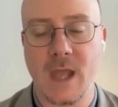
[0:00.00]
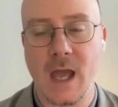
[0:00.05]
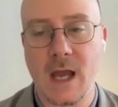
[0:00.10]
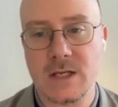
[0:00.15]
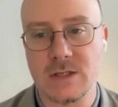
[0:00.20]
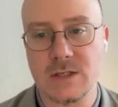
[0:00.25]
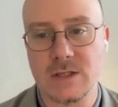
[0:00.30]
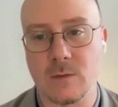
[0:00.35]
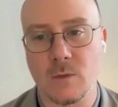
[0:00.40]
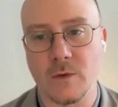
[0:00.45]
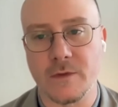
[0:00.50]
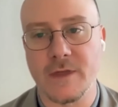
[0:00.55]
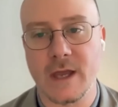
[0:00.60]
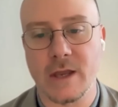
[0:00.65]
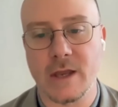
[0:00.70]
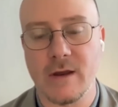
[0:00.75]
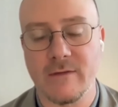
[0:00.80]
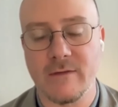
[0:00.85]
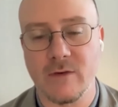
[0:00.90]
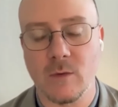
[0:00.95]
Excellent. Well,
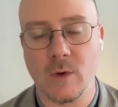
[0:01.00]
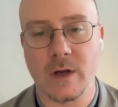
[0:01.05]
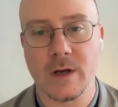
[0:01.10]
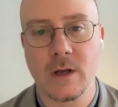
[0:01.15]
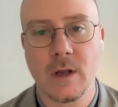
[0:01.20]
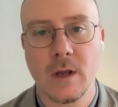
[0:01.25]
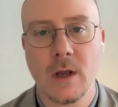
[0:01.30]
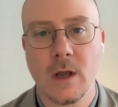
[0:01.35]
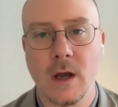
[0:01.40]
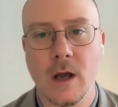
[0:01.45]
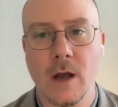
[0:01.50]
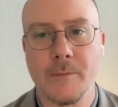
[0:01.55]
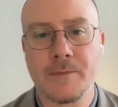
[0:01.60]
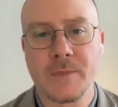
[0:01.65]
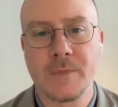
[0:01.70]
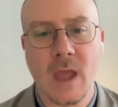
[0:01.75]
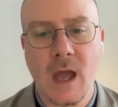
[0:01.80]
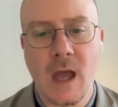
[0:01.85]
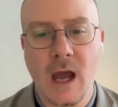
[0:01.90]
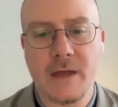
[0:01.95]
thank you, everyone.
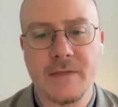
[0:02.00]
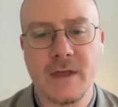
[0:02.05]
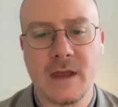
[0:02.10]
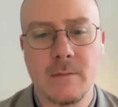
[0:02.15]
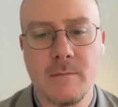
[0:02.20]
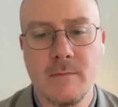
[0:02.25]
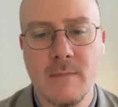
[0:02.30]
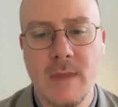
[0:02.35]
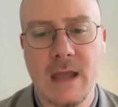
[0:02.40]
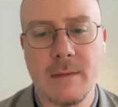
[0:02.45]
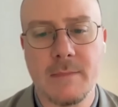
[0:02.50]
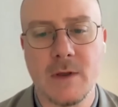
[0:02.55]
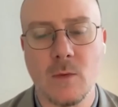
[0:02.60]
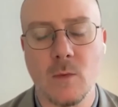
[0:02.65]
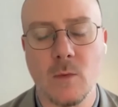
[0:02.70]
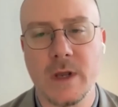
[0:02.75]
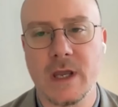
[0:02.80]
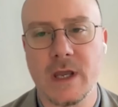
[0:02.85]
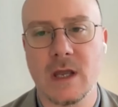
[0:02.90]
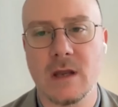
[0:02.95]
I think maybe
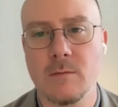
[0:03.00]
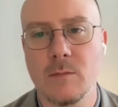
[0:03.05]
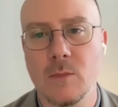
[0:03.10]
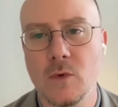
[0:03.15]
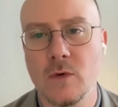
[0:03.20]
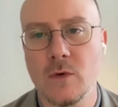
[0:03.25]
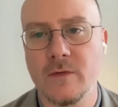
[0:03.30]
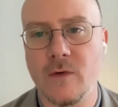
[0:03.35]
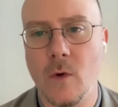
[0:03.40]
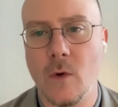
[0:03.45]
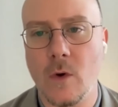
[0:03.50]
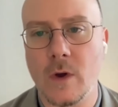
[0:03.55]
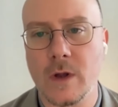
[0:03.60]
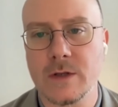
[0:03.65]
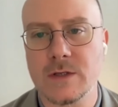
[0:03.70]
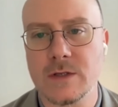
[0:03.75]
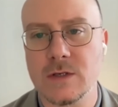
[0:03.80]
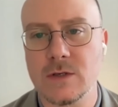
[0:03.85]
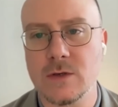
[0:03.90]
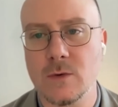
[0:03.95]
we can move
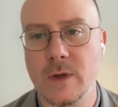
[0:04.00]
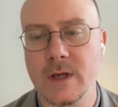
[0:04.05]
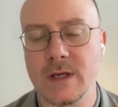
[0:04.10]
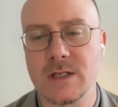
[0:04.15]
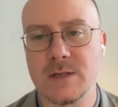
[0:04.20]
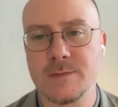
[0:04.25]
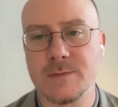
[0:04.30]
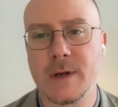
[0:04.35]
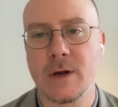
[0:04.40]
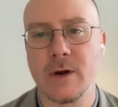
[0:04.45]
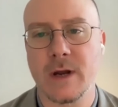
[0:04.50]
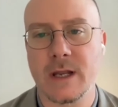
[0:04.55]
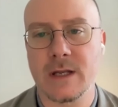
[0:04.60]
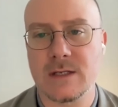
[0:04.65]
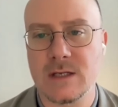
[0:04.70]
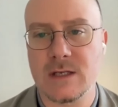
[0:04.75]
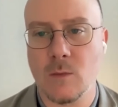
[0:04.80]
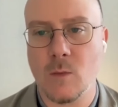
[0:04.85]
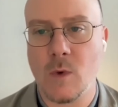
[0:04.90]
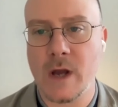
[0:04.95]
on to
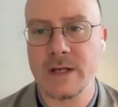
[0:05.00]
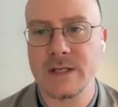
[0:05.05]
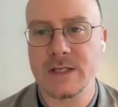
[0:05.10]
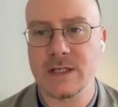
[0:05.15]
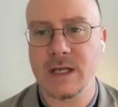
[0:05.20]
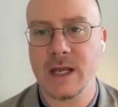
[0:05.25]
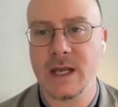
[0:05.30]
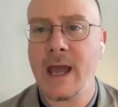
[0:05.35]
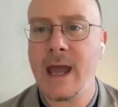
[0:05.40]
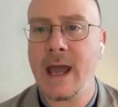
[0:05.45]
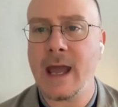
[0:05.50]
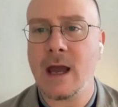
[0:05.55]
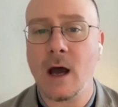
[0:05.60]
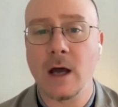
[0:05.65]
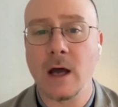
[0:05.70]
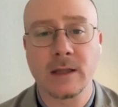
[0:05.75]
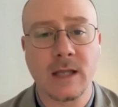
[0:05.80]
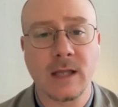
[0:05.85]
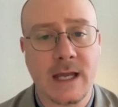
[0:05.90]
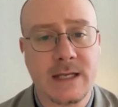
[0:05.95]
experience at YCA,
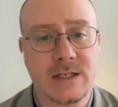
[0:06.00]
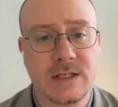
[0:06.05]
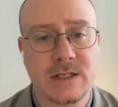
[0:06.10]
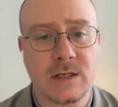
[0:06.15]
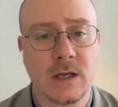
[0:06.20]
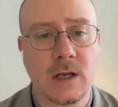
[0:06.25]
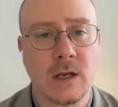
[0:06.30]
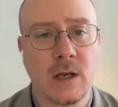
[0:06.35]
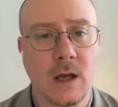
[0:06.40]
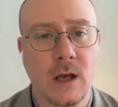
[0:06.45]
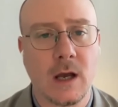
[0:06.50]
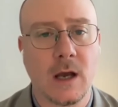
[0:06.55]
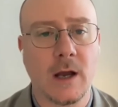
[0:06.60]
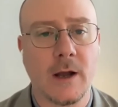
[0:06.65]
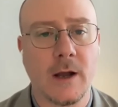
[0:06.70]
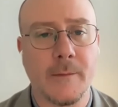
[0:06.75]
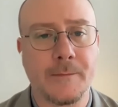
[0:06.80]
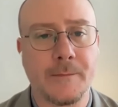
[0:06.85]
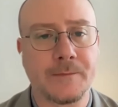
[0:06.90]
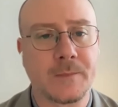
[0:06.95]
unless
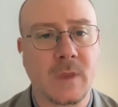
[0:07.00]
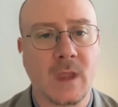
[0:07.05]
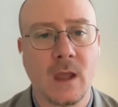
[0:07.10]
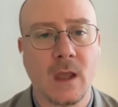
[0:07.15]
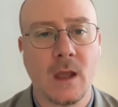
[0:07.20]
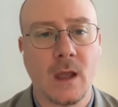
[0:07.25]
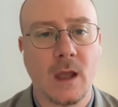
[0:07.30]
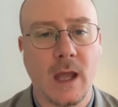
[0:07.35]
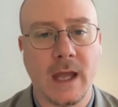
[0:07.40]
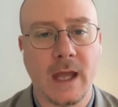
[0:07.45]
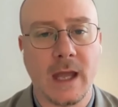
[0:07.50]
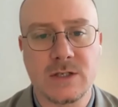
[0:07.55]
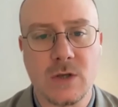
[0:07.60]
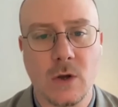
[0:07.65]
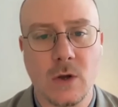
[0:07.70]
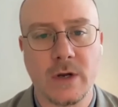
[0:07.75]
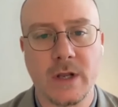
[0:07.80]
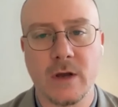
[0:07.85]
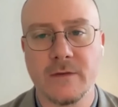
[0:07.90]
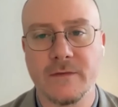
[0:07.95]

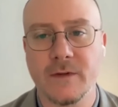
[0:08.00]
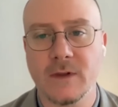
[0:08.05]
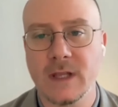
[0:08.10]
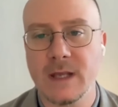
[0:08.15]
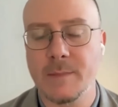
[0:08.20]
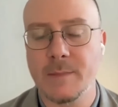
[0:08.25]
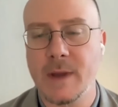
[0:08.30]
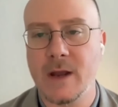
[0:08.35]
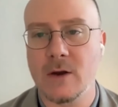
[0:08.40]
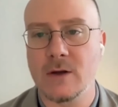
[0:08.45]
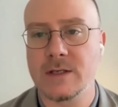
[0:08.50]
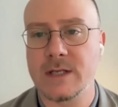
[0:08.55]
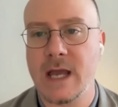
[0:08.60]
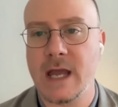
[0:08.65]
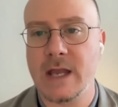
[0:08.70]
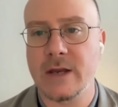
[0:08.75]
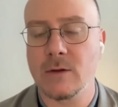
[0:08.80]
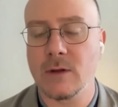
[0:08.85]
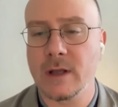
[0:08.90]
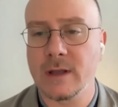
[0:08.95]
Antonio, Felipe, or
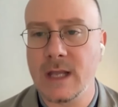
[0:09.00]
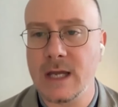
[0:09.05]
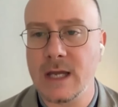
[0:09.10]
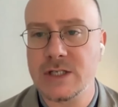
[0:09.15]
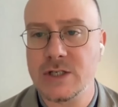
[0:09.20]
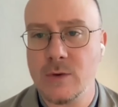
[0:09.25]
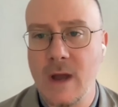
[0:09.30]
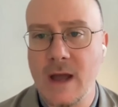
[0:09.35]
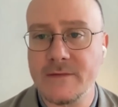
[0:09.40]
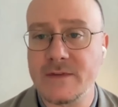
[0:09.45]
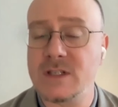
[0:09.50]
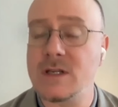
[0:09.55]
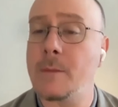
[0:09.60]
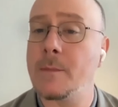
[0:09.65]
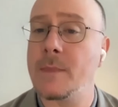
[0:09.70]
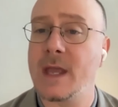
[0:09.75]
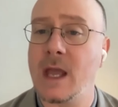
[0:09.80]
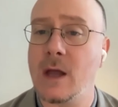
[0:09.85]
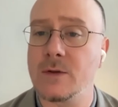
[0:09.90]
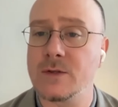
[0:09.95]
Daniel, unless you have
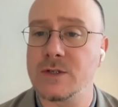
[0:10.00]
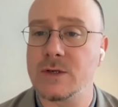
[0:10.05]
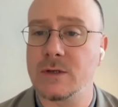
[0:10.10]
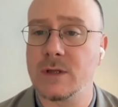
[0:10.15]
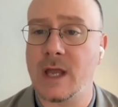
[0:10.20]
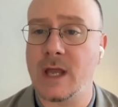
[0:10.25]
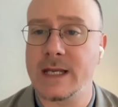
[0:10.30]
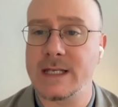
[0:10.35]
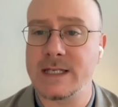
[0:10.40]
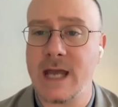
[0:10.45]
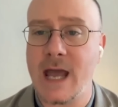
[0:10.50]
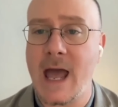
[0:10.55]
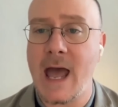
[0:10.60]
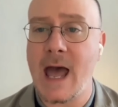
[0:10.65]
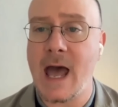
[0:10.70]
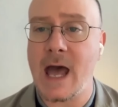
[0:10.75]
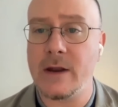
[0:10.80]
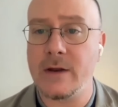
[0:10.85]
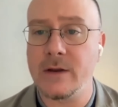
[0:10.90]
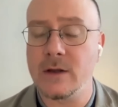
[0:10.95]
something else you'd like to
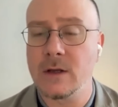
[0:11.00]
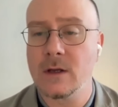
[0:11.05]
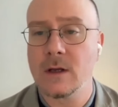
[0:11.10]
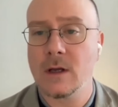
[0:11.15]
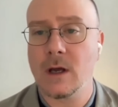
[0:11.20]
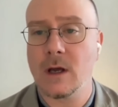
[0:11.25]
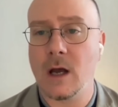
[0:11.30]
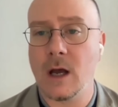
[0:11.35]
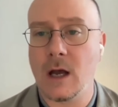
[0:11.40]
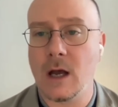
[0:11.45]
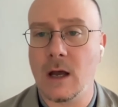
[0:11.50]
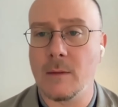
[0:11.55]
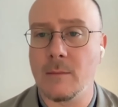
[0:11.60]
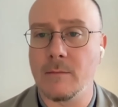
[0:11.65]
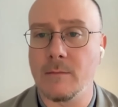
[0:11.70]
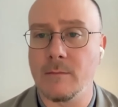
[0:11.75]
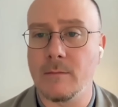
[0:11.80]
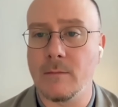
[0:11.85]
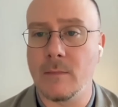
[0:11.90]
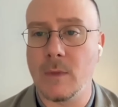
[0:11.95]
add
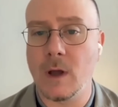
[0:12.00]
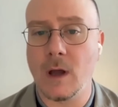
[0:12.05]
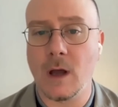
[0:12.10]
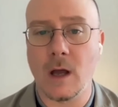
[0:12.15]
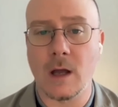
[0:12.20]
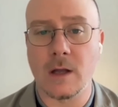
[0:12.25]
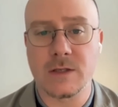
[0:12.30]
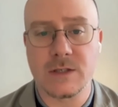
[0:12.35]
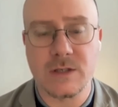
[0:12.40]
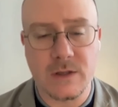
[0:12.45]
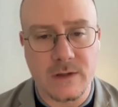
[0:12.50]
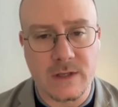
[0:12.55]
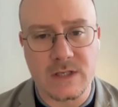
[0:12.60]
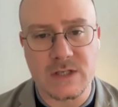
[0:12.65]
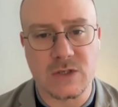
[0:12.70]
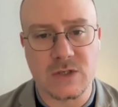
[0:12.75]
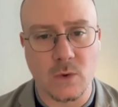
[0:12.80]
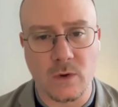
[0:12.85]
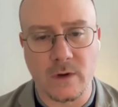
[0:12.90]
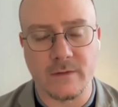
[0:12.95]
to
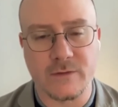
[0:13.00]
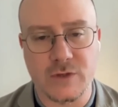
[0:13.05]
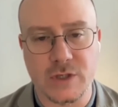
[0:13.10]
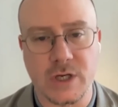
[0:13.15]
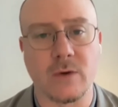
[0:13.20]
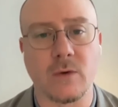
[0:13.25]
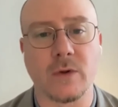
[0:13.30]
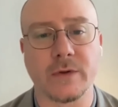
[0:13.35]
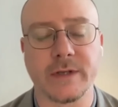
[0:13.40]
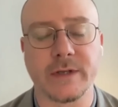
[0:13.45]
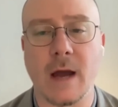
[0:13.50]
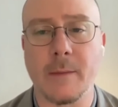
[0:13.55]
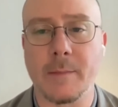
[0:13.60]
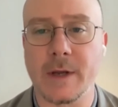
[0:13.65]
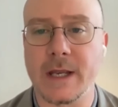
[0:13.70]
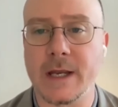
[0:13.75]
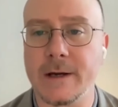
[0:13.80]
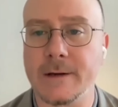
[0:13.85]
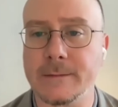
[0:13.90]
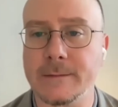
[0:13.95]
this sort of general
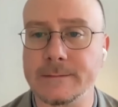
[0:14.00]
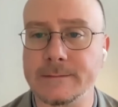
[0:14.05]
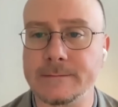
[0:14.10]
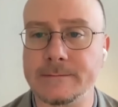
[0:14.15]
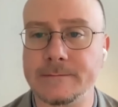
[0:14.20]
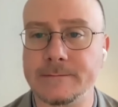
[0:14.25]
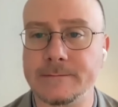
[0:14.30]
topic here.